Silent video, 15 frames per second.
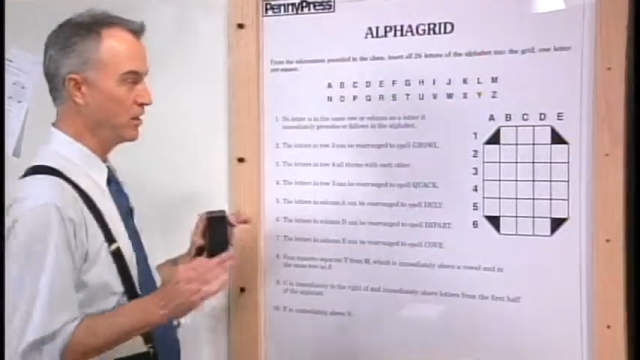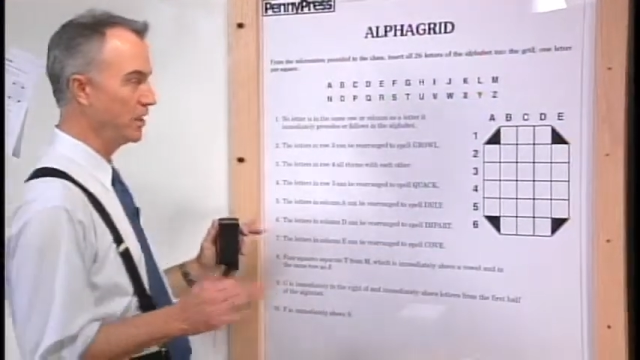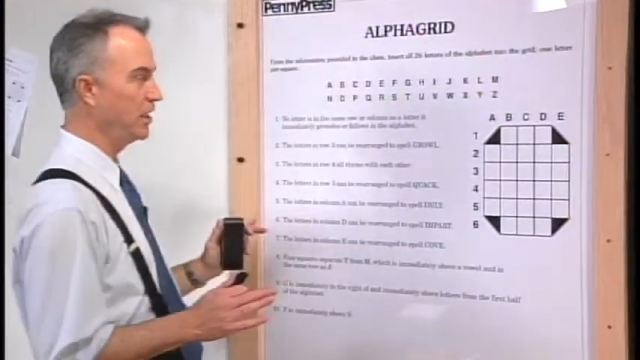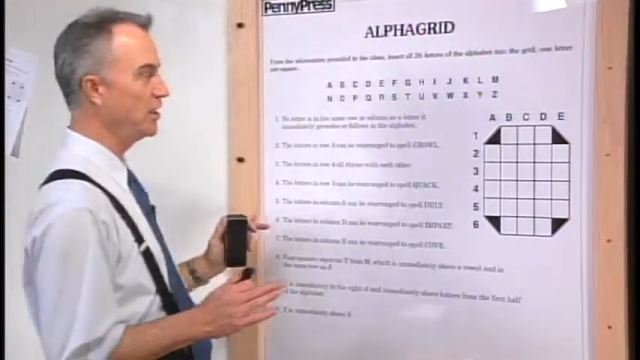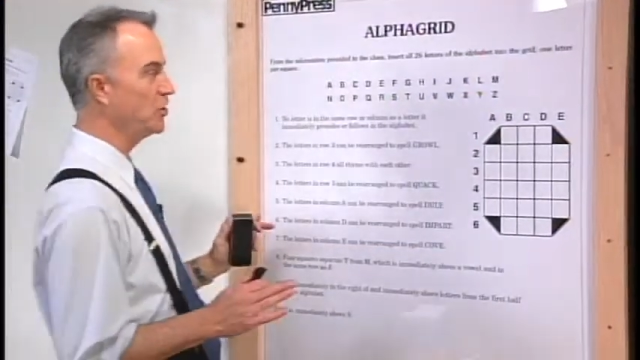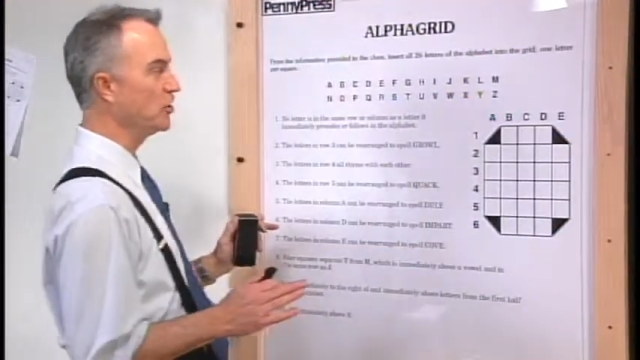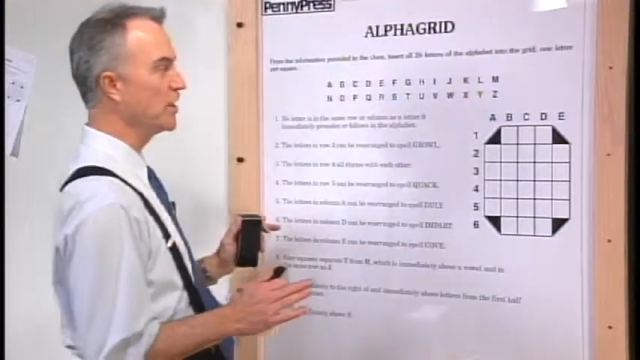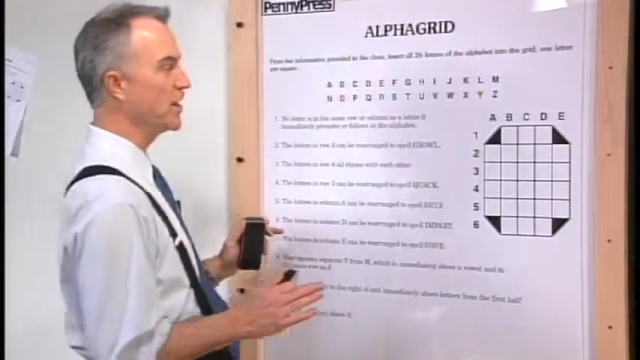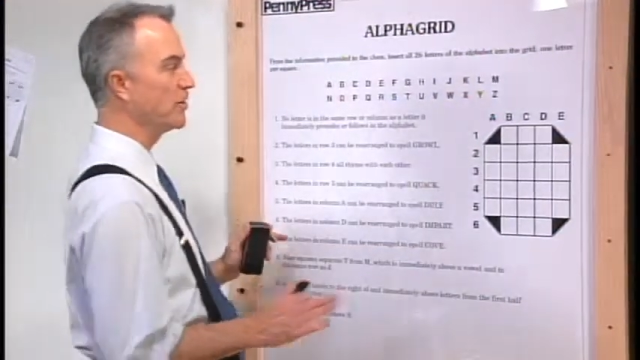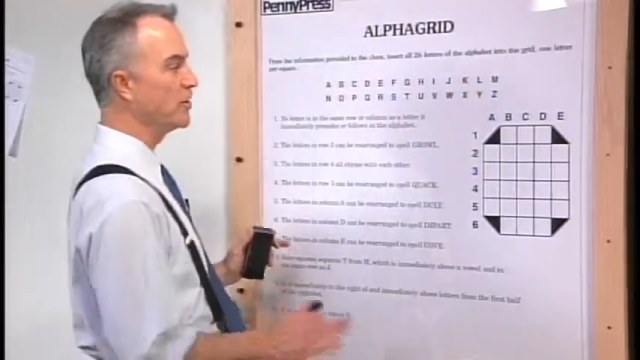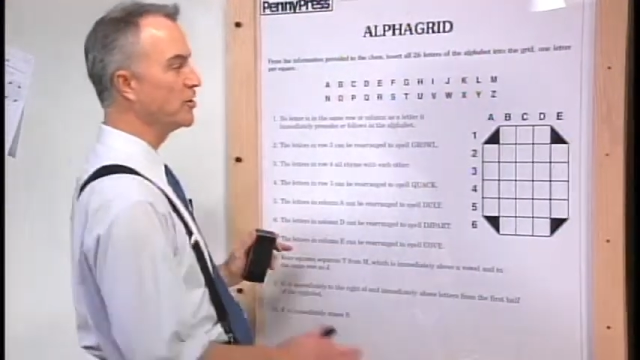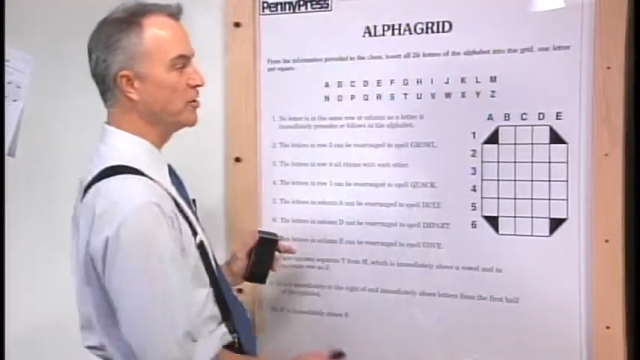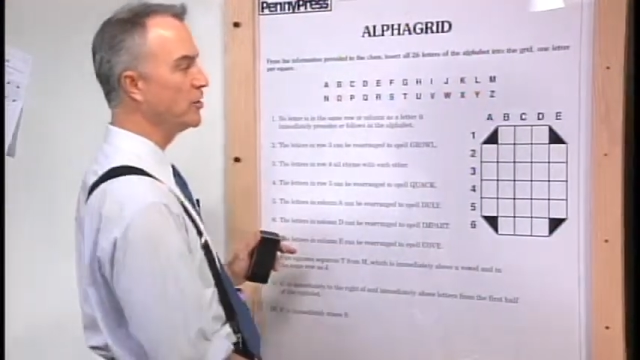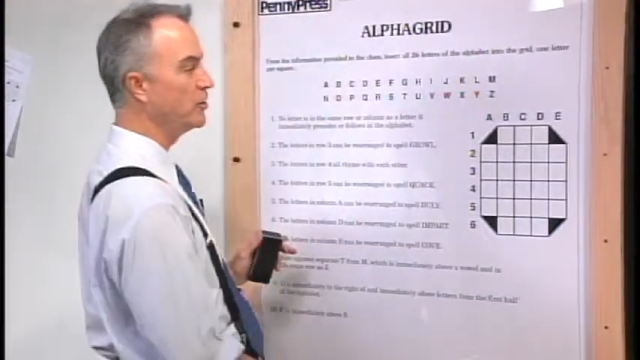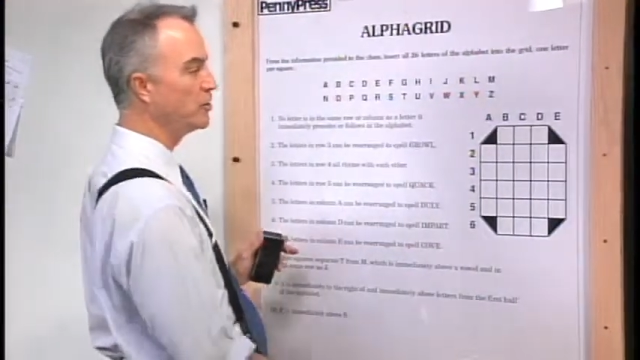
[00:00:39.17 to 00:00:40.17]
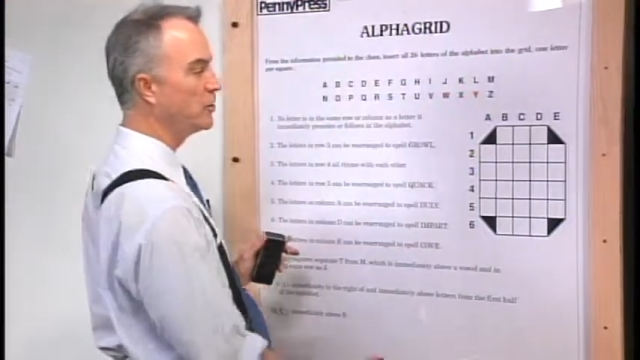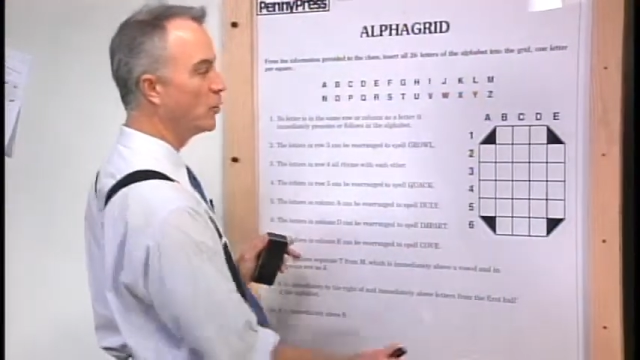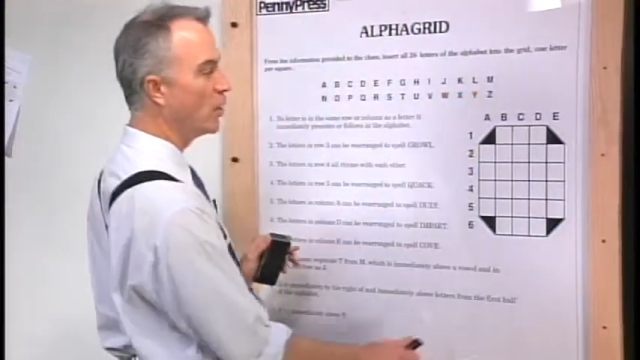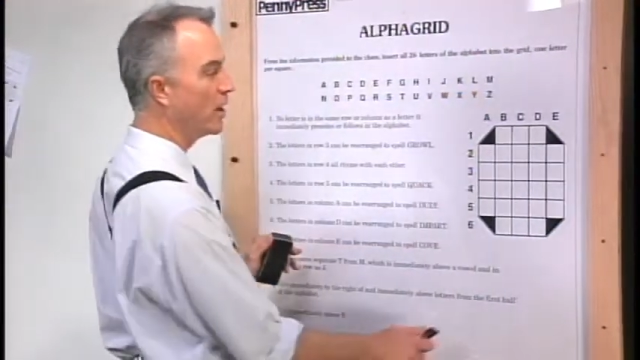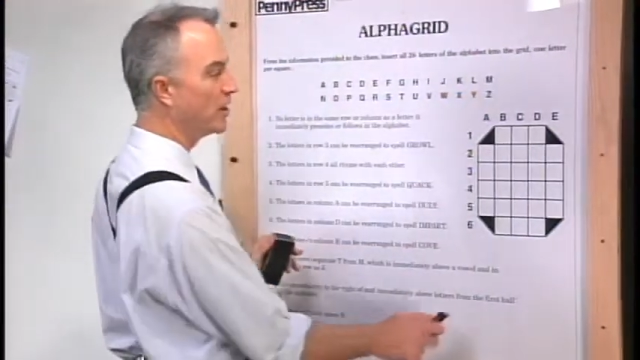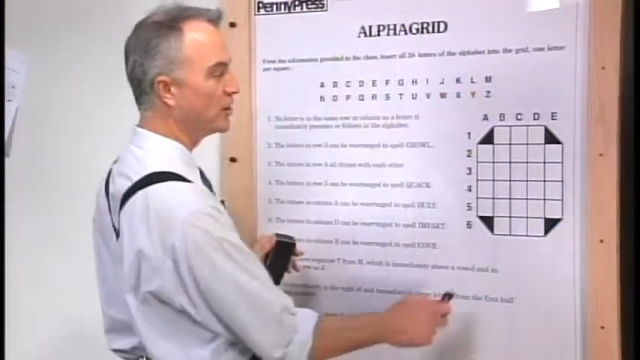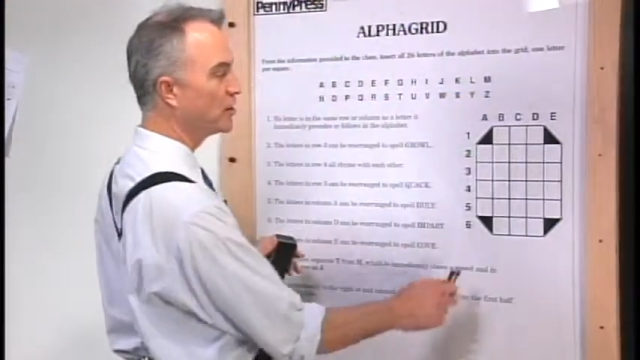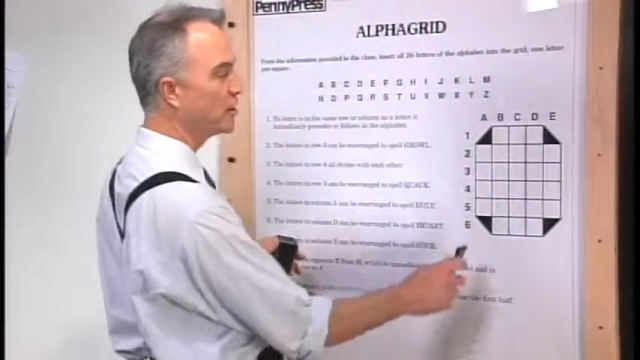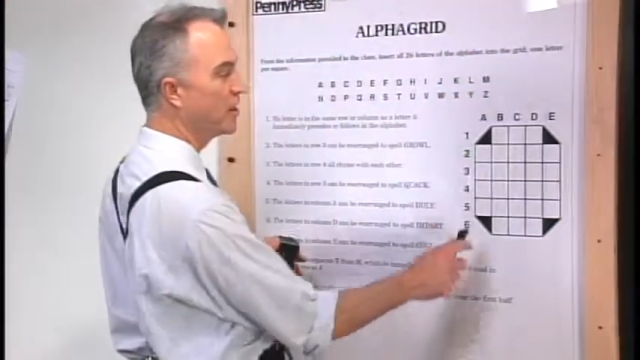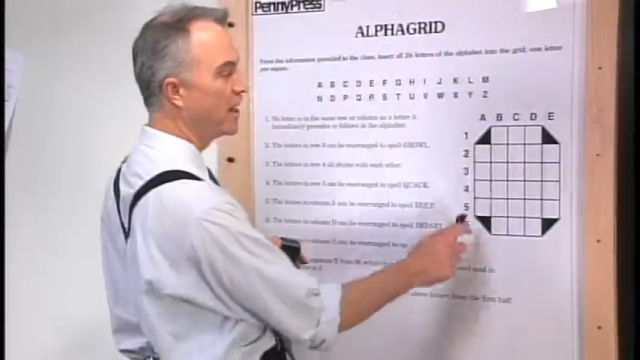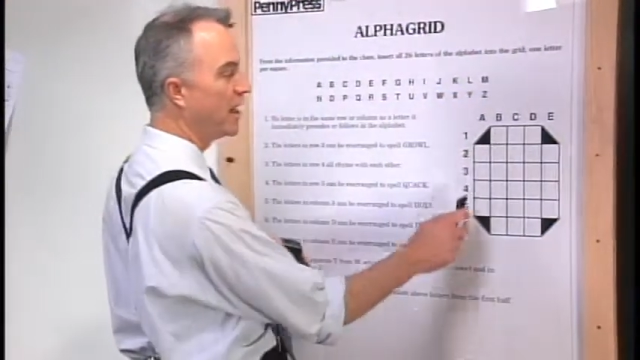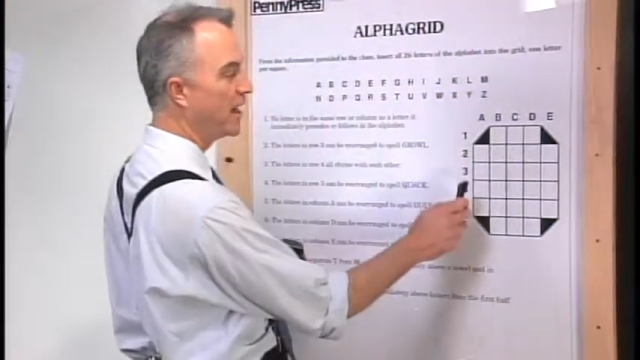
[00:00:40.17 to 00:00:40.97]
Each letter is used once.